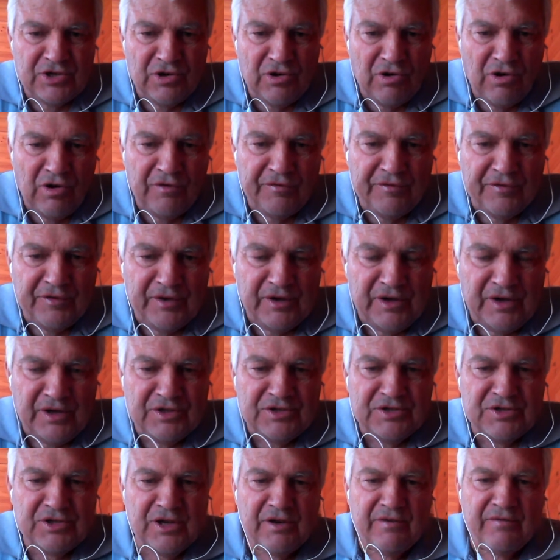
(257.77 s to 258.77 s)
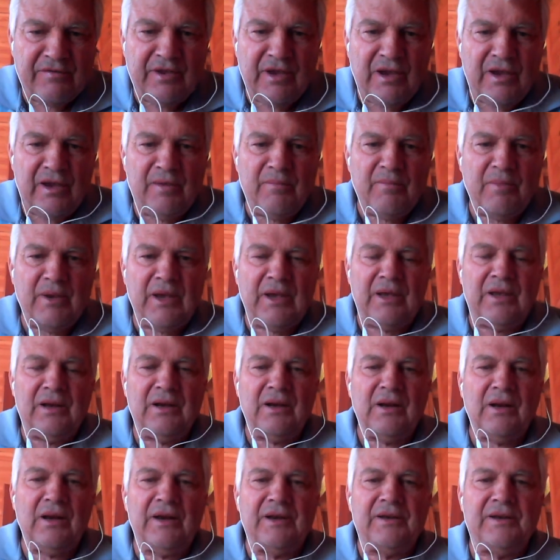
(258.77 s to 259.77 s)
often instead of going back and
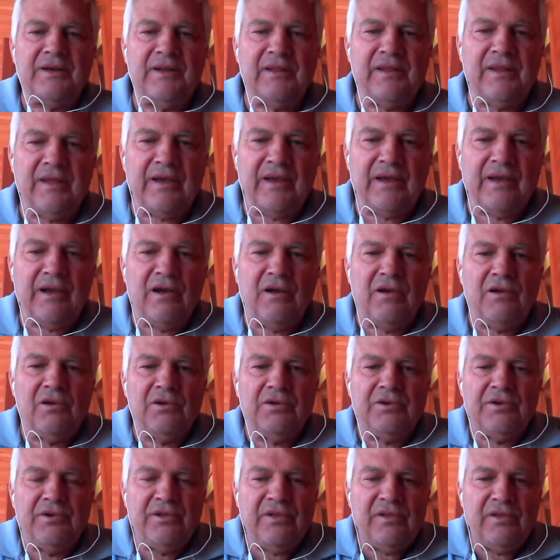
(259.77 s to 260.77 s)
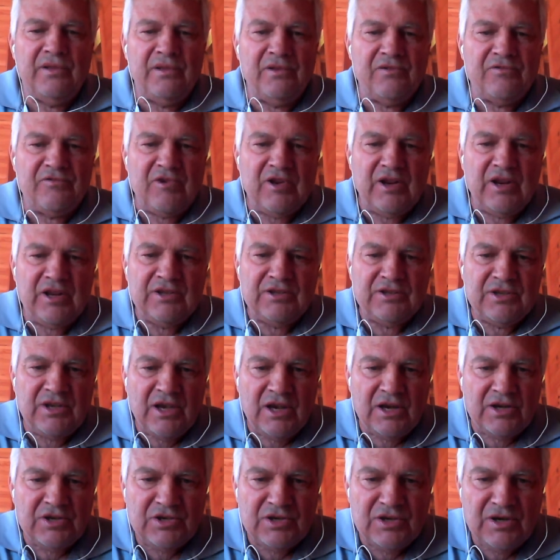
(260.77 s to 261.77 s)
collecting their gold to do the
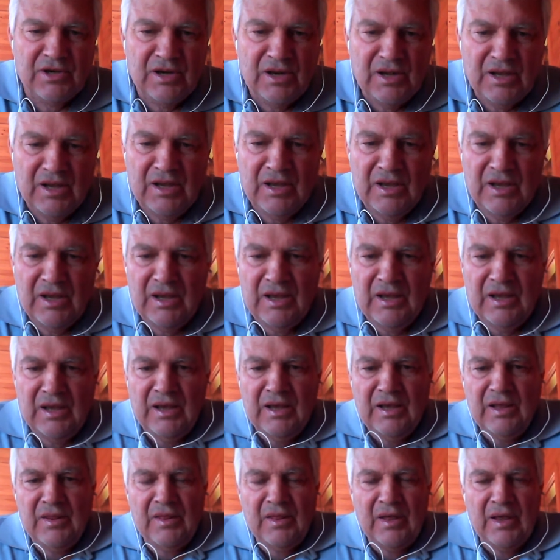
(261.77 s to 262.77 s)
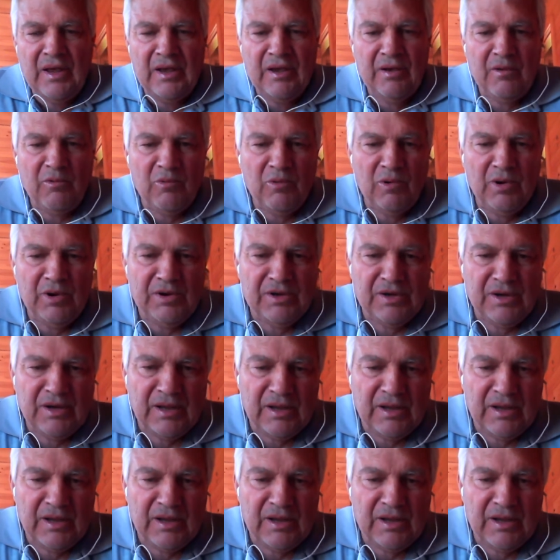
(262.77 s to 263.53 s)
transaction, they would